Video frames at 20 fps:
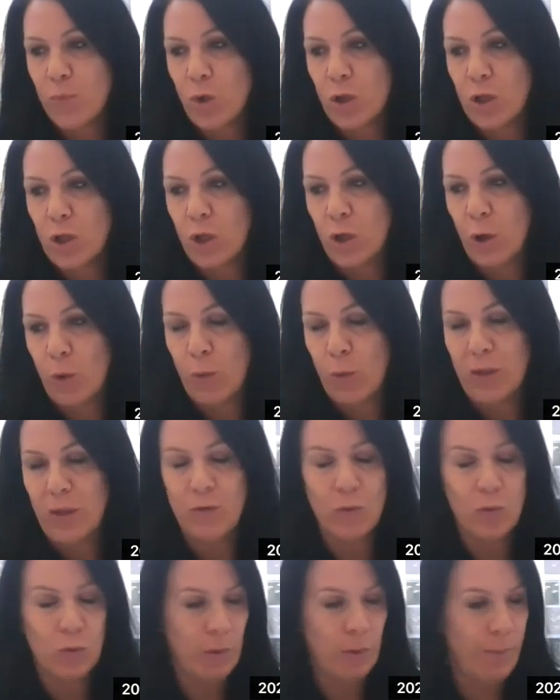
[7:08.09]
We
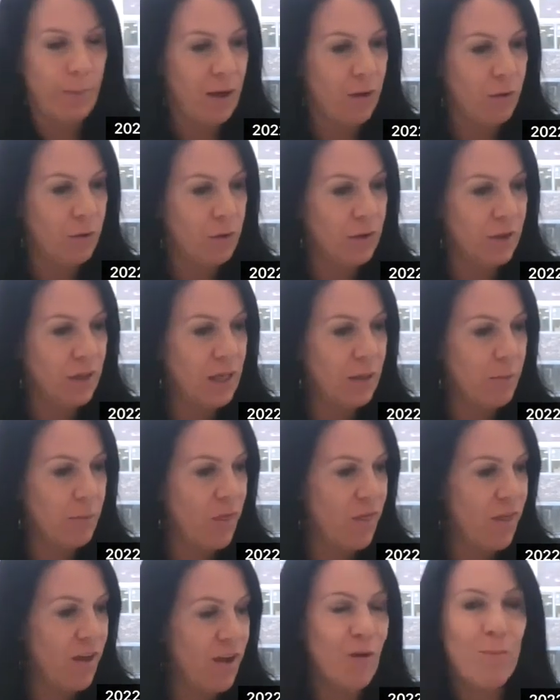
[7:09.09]
talk about
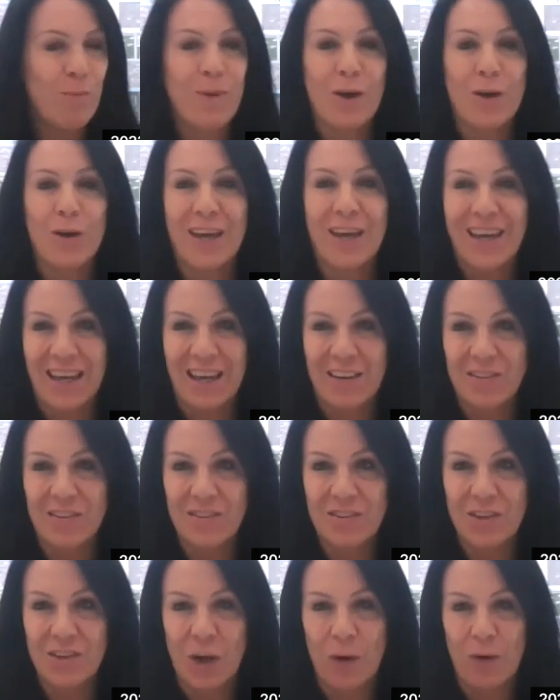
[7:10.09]
chemotherapy on kids.
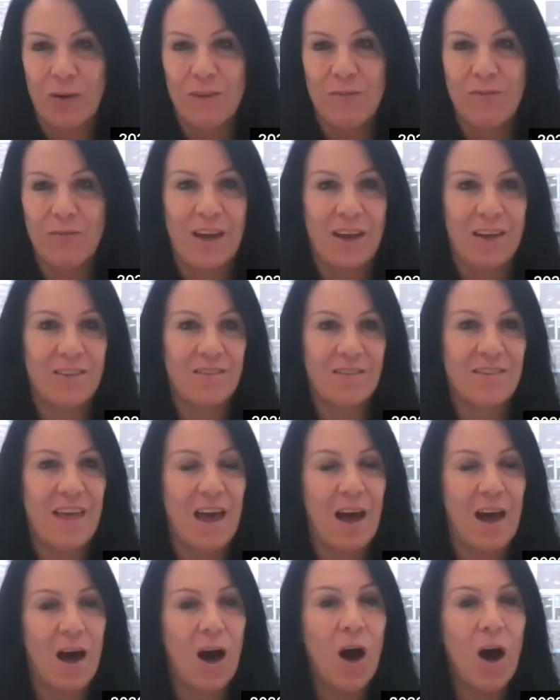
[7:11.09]
It affects
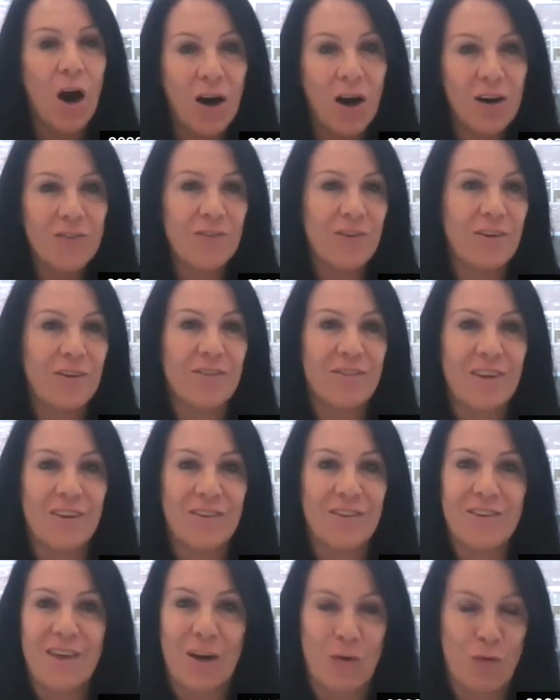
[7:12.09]
their heart, it
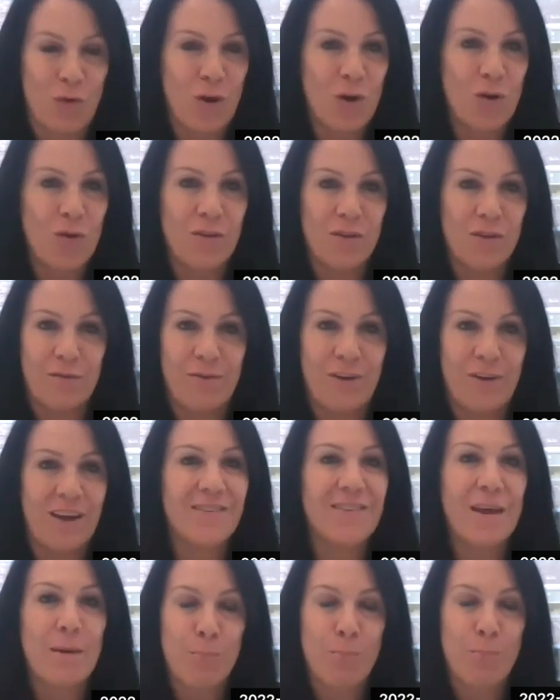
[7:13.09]
stunts their growth, it
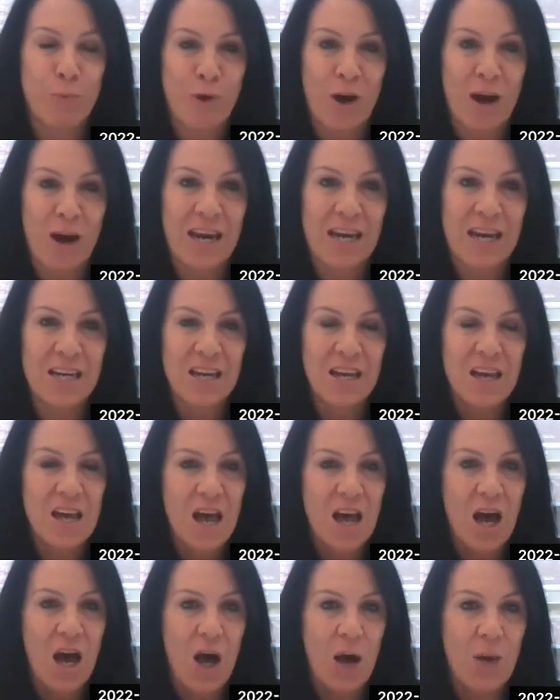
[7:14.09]
affects their brain.
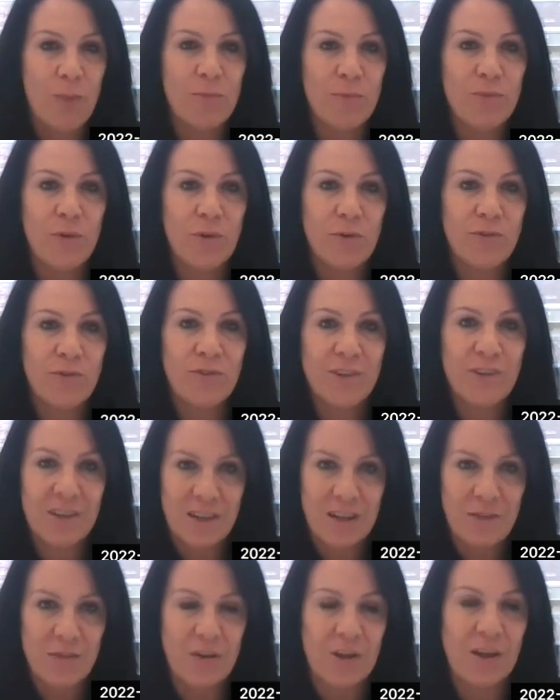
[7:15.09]
So
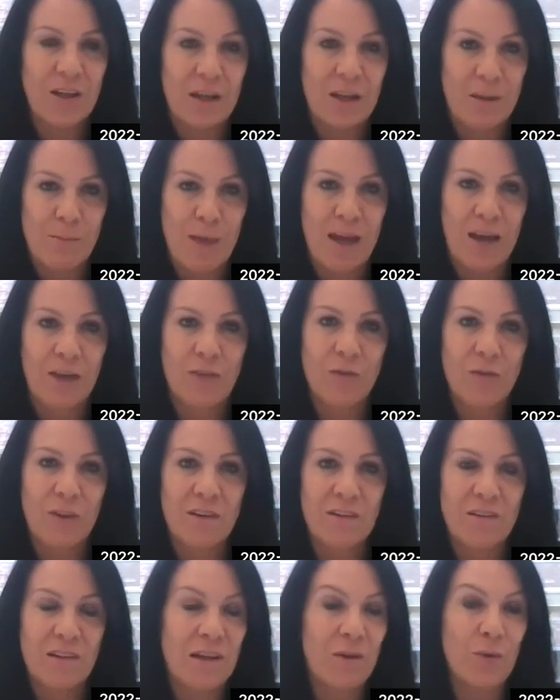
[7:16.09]
significant impacts on
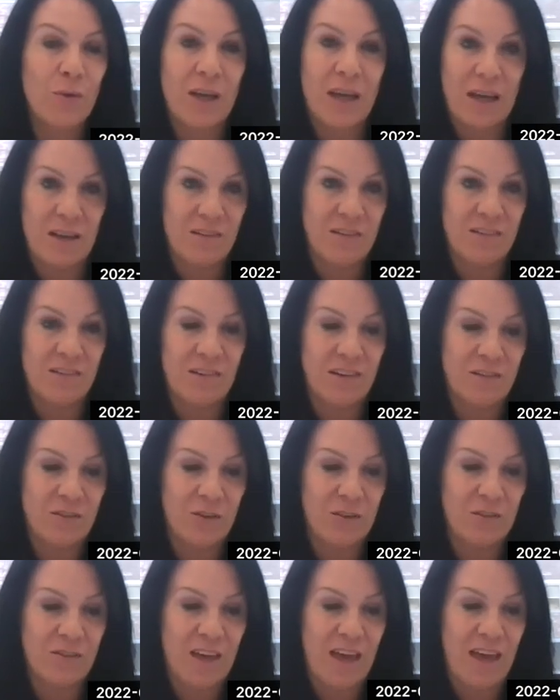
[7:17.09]
these little kids, as
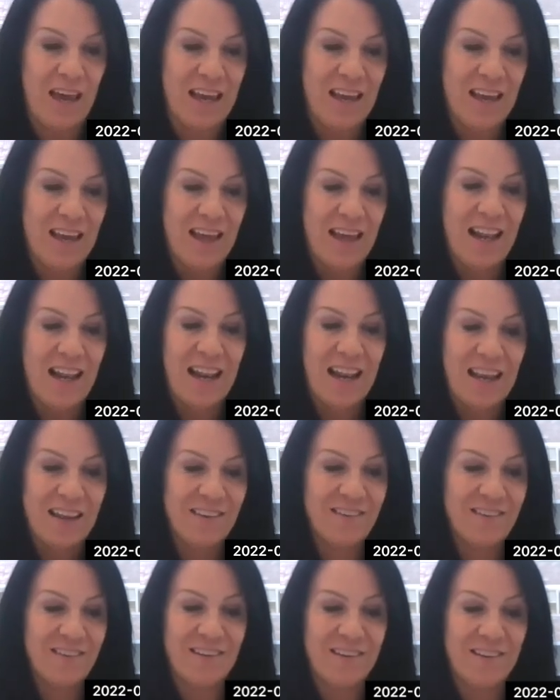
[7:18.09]
you say,
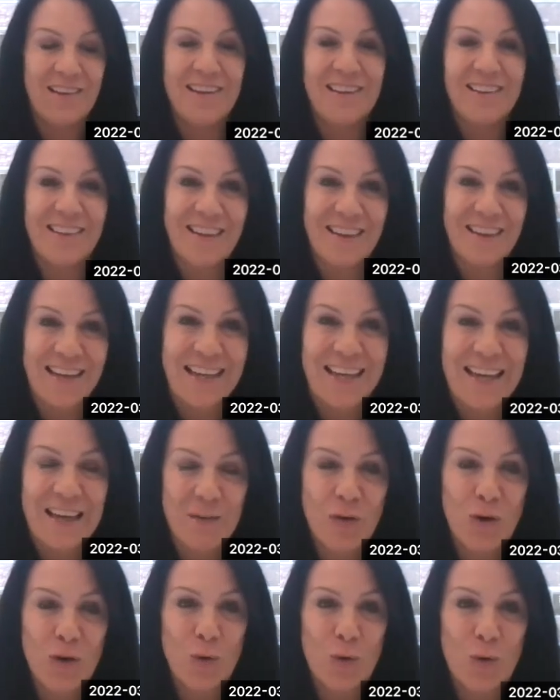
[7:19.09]
less than a
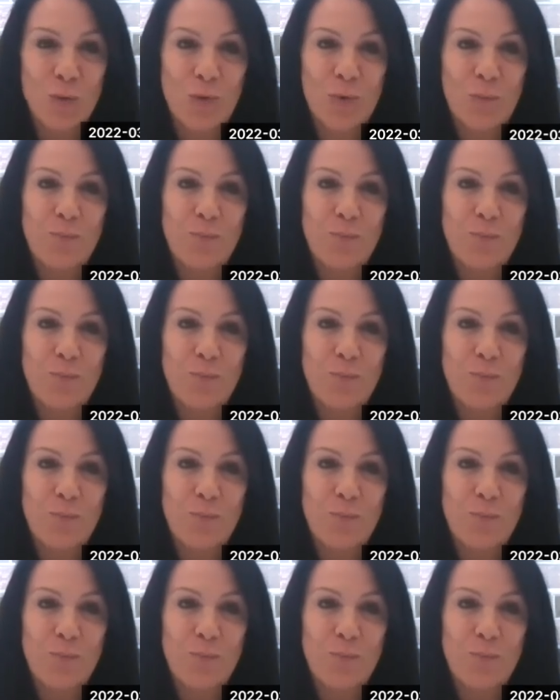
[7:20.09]
year old.